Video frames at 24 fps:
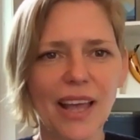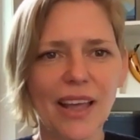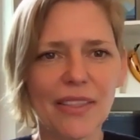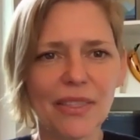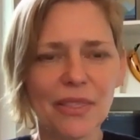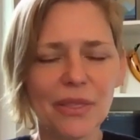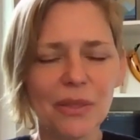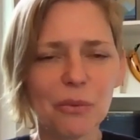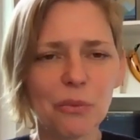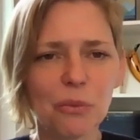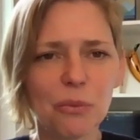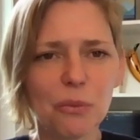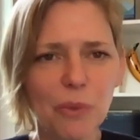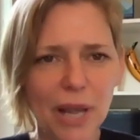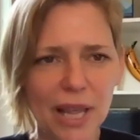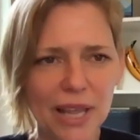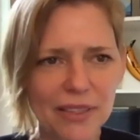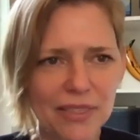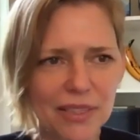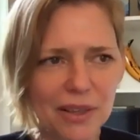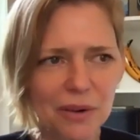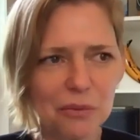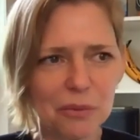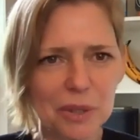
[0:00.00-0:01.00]
and the
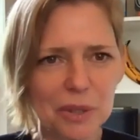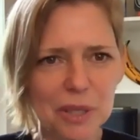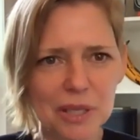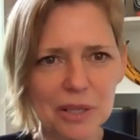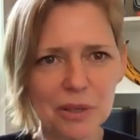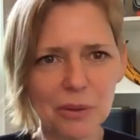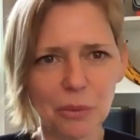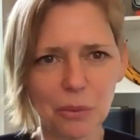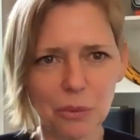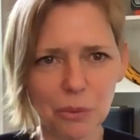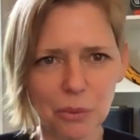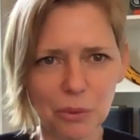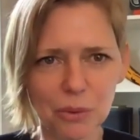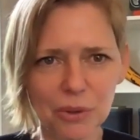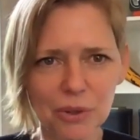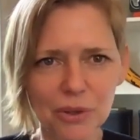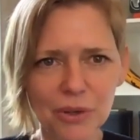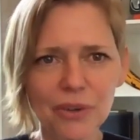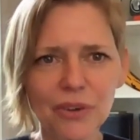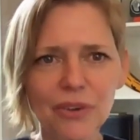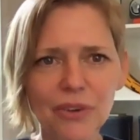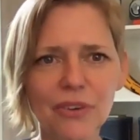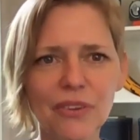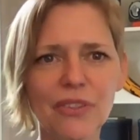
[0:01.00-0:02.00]
way that we
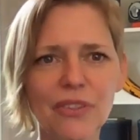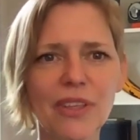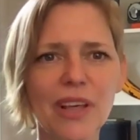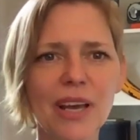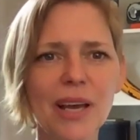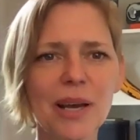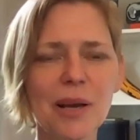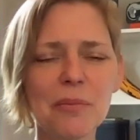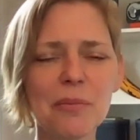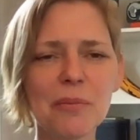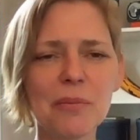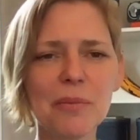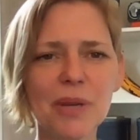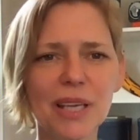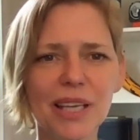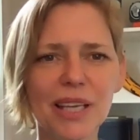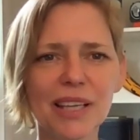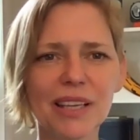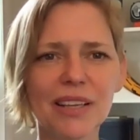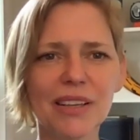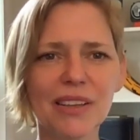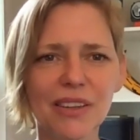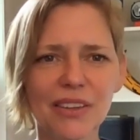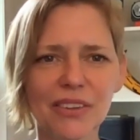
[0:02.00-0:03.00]
ordered them
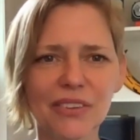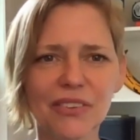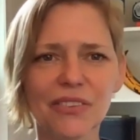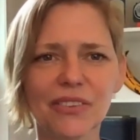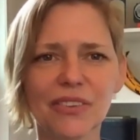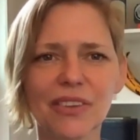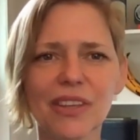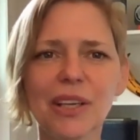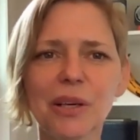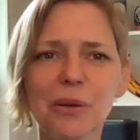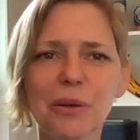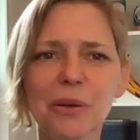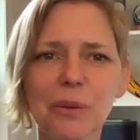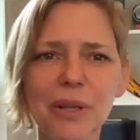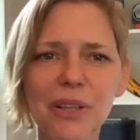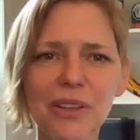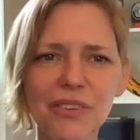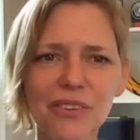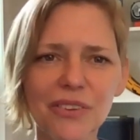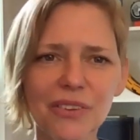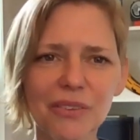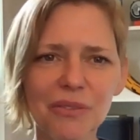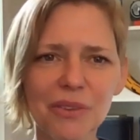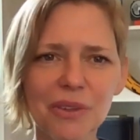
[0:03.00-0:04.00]
in the
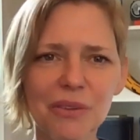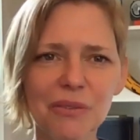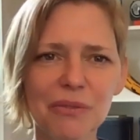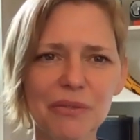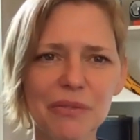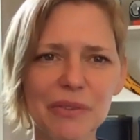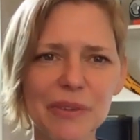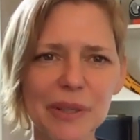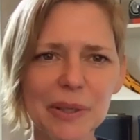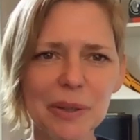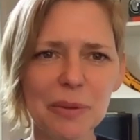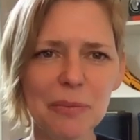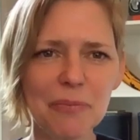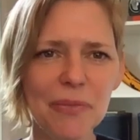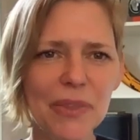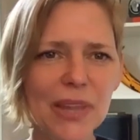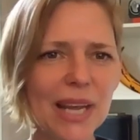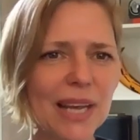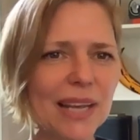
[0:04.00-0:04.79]
sequence of the film